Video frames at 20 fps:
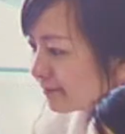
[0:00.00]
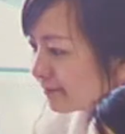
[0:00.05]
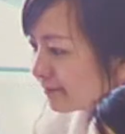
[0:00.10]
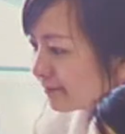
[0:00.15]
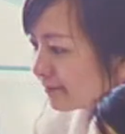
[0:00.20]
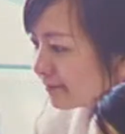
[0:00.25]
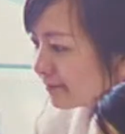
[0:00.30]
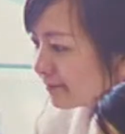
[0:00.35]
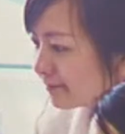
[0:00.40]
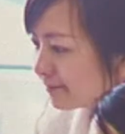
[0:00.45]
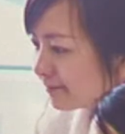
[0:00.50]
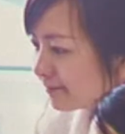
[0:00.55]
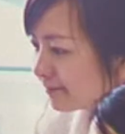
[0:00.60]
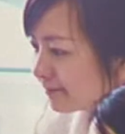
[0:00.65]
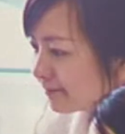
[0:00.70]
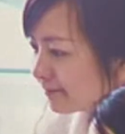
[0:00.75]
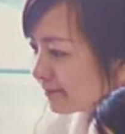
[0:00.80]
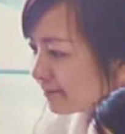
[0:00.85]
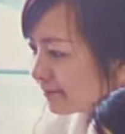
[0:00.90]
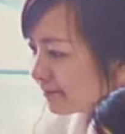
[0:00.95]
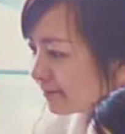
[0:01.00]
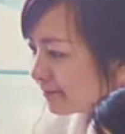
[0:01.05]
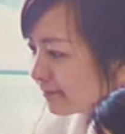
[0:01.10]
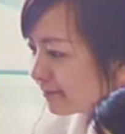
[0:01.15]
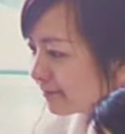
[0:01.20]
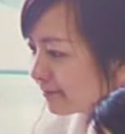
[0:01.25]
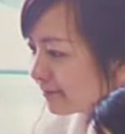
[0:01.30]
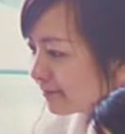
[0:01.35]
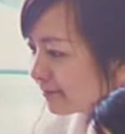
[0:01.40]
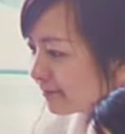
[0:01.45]

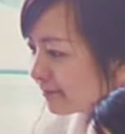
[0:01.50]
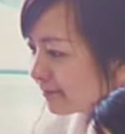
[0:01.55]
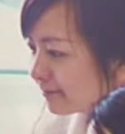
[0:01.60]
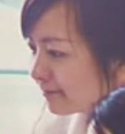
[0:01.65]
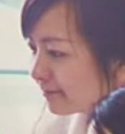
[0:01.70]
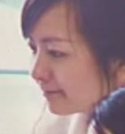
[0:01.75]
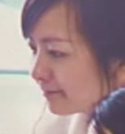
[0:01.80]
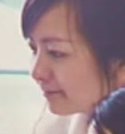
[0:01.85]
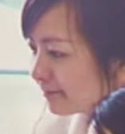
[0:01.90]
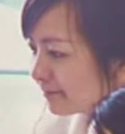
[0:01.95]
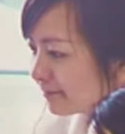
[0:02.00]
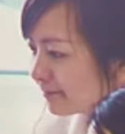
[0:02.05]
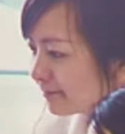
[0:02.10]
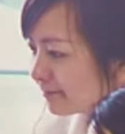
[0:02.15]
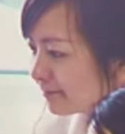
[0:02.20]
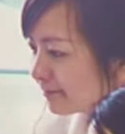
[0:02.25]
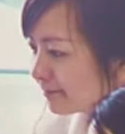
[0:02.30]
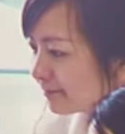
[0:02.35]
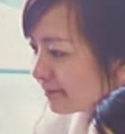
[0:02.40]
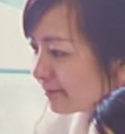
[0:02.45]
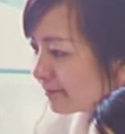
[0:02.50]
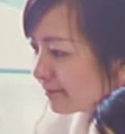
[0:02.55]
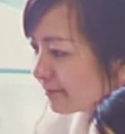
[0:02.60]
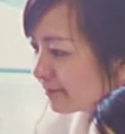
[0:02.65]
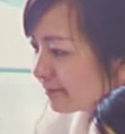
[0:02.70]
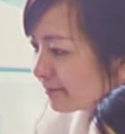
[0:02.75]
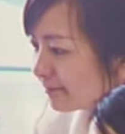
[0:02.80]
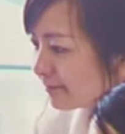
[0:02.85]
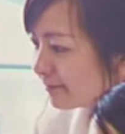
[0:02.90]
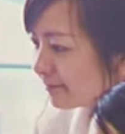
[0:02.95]

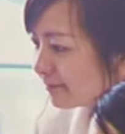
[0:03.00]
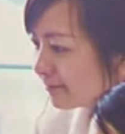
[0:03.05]
No words are spoken by the person on screen.